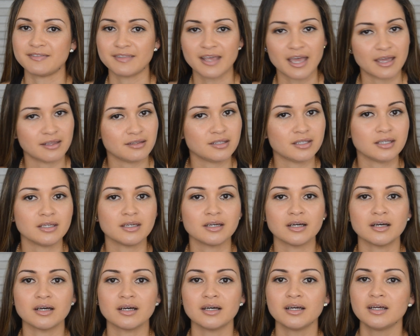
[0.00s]
in that
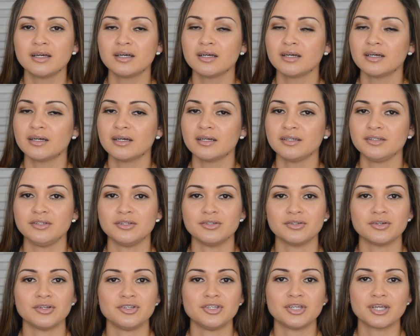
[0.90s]
year. You
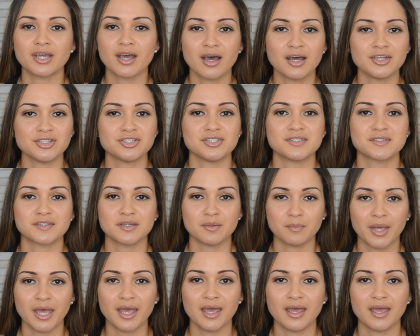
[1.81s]
know, you can't just
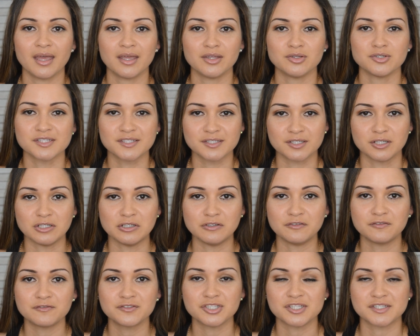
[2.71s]
compare
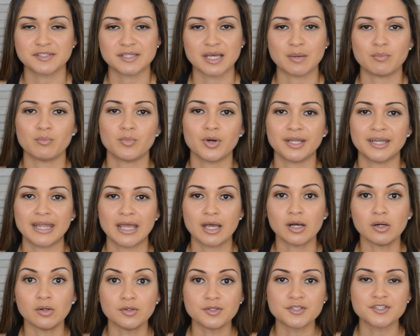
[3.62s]
yourself to someone
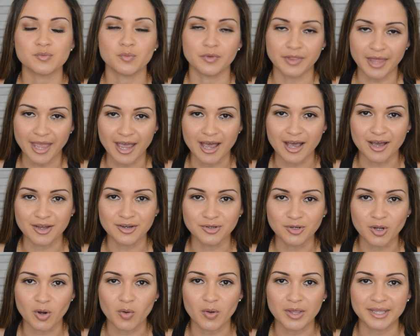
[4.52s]
else without
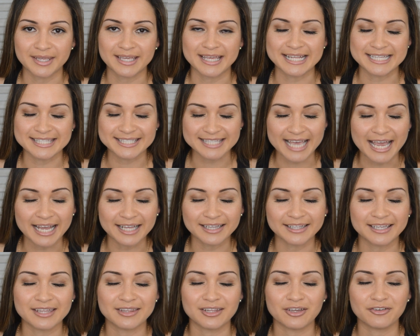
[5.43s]
knowing
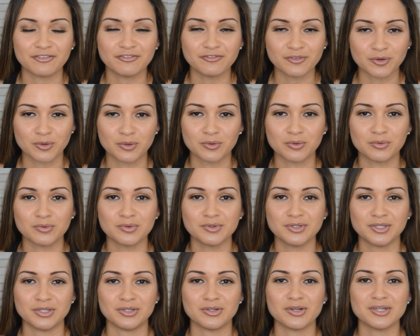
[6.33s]
exactly their full,
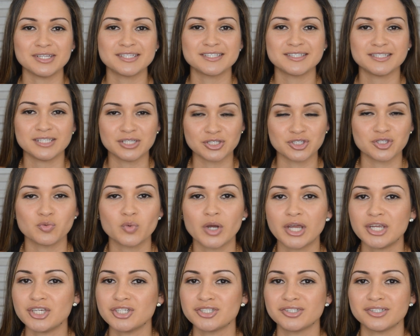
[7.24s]
you know,
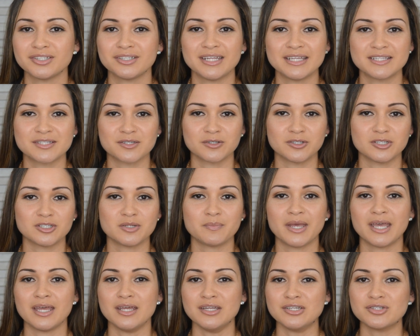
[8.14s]
situation. It's going to
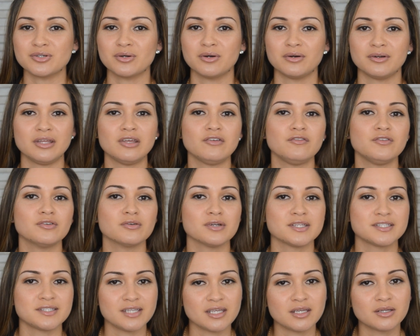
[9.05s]
depend on if you're a
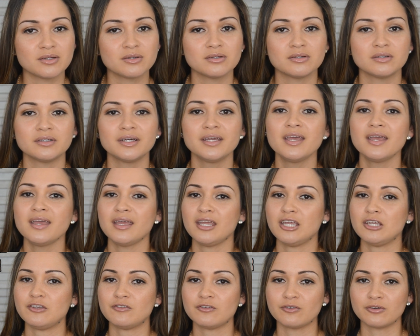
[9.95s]
single,
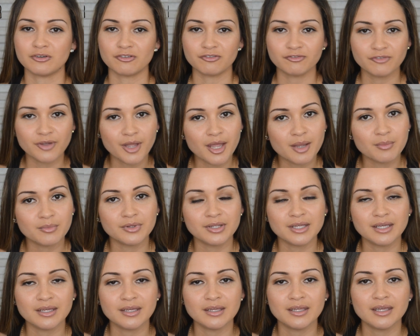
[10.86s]
if you've got a
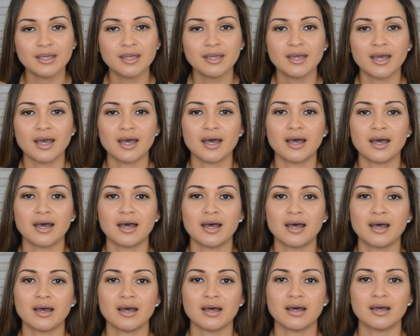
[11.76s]
family,
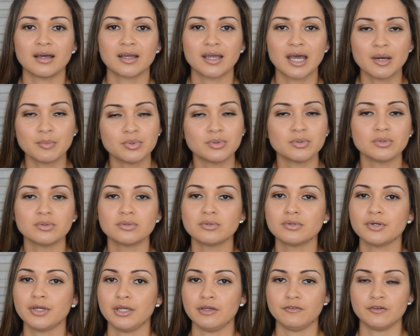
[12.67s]
a couple,
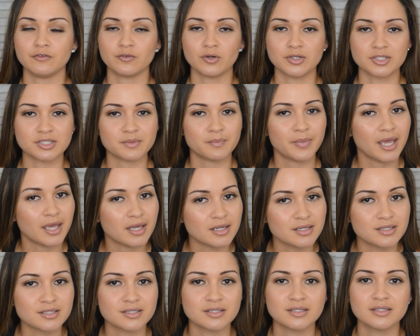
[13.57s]
if you've got
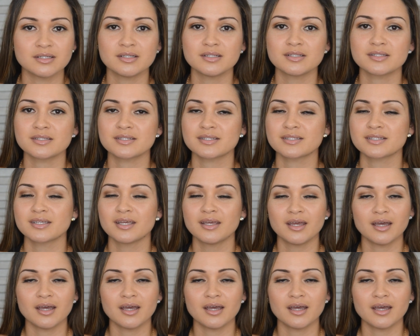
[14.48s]
dependents,